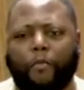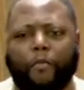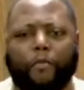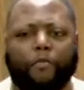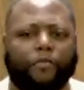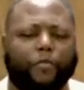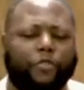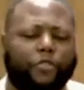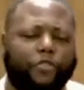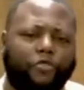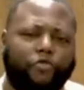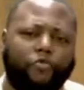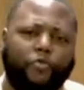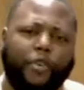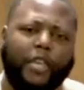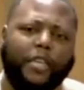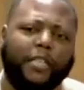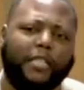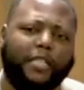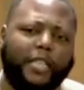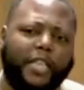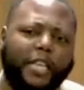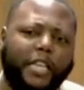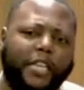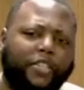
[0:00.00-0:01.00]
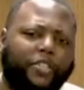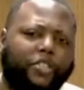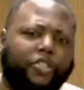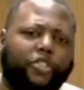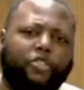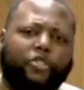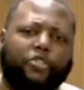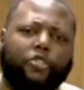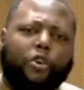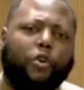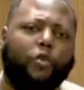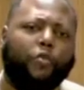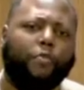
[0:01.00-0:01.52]
you can teach
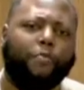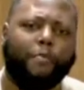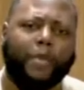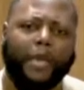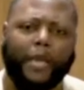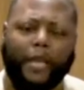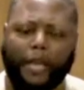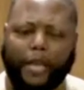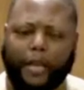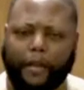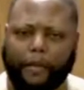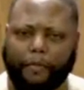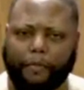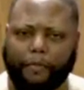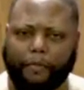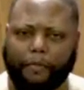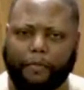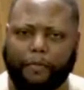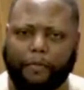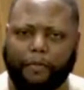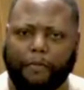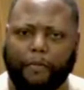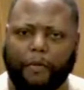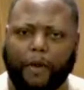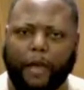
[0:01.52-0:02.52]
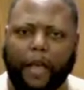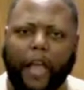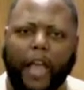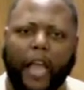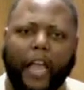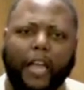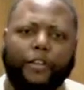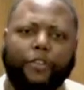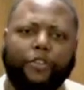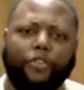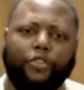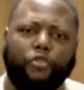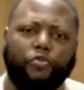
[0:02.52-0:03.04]
so many and
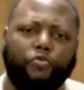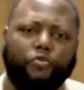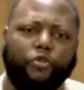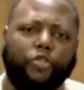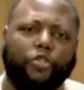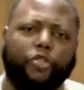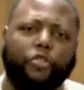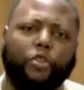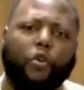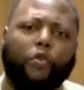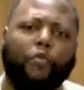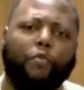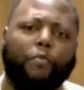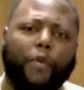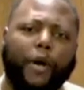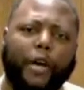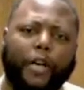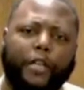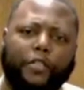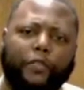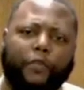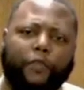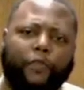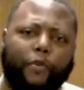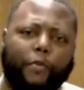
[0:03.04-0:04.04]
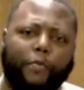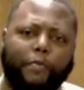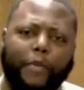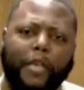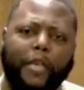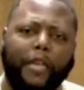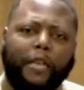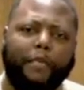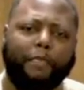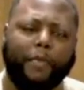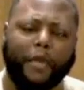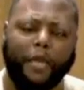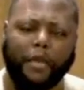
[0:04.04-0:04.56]
do so much for many
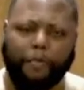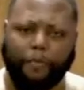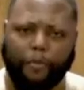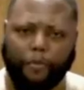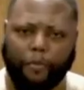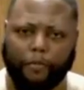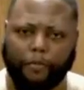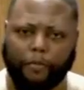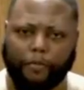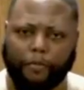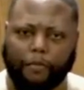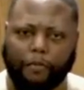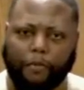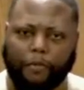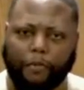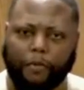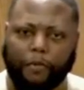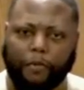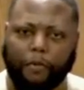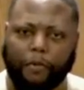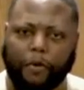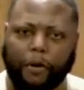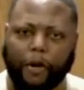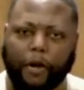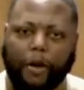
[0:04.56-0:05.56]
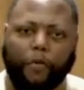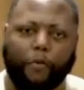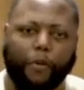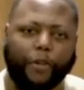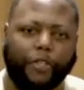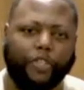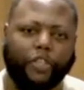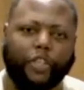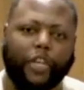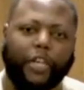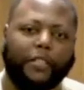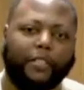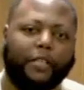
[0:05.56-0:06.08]
people. But
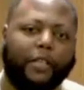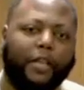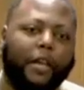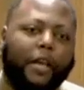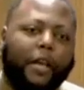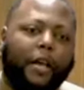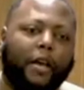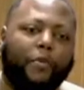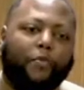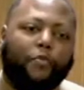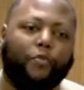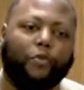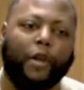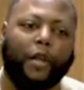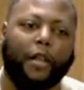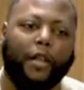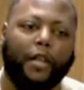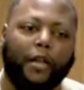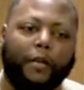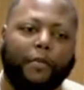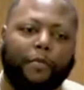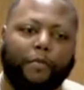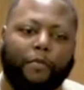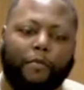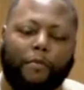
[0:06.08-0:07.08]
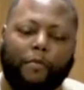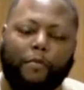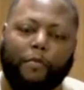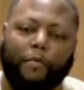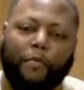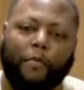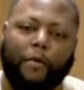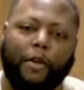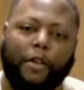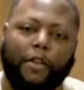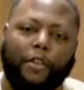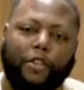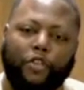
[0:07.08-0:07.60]
just really,
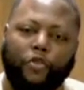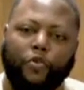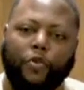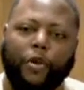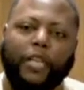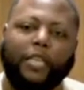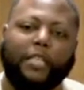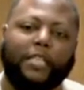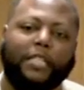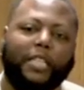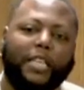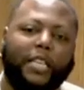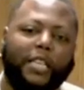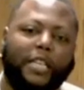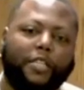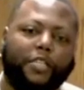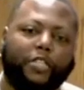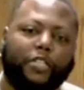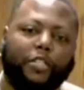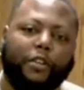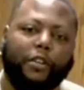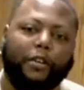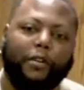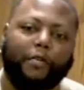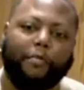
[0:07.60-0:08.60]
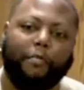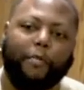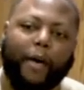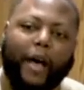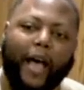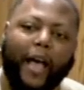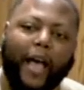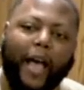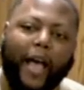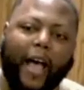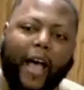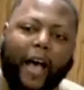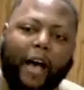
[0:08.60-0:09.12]
you can teach by
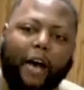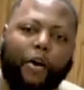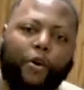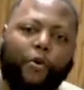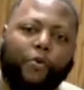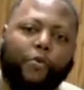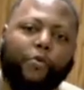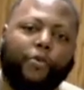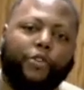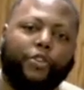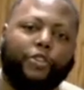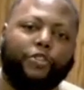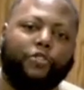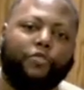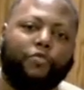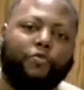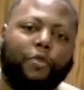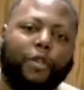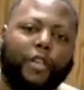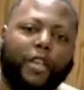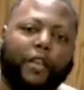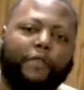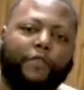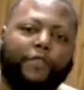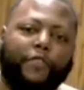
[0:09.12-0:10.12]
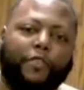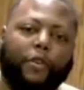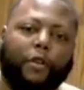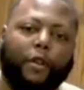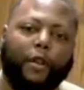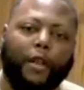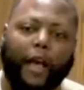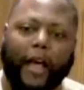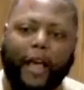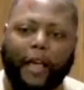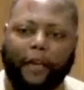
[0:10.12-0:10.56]
how you live your life.